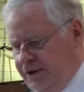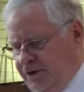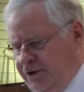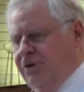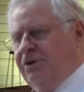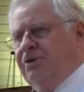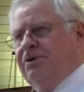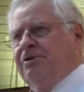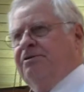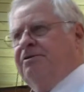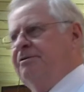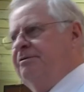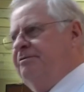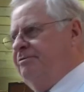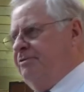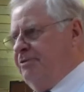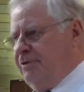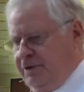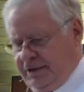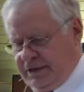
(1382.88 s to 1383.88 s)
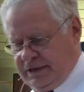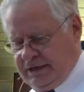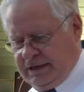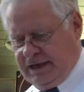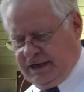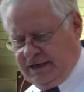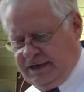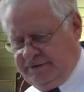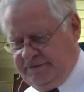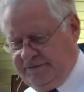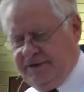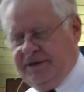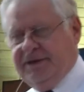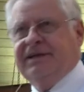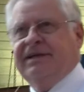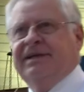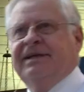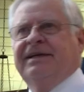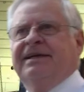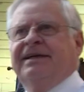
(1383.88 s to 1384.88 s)
the hole for the
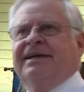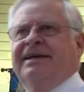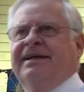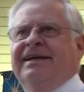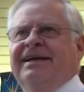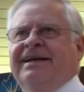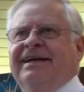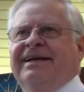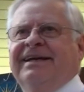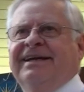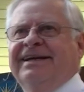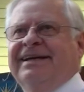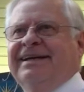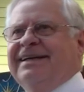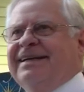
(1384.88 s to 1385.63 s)
elephant.